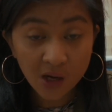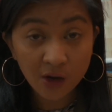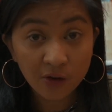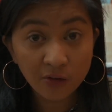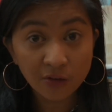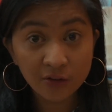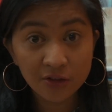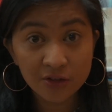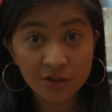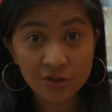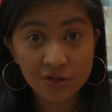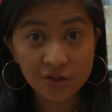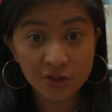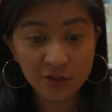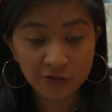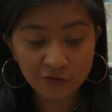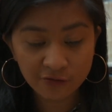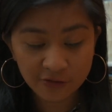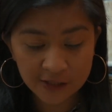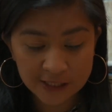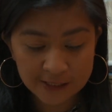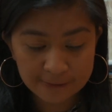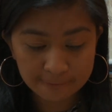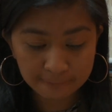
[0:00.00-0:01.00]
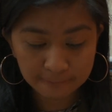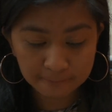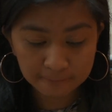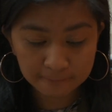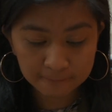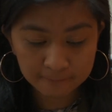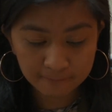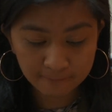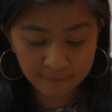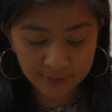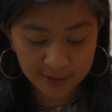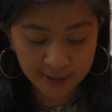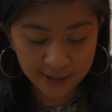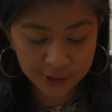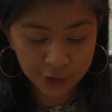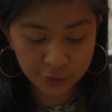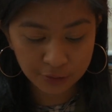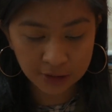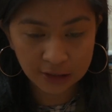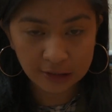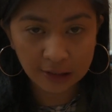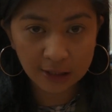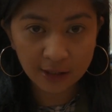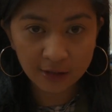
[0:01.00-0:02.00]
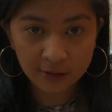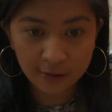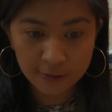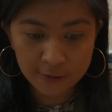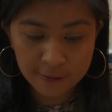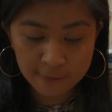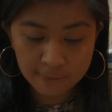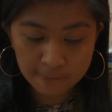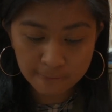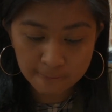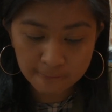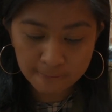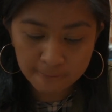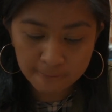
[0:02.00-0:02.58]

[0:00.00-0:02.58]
Oh, this is different. I actually like this.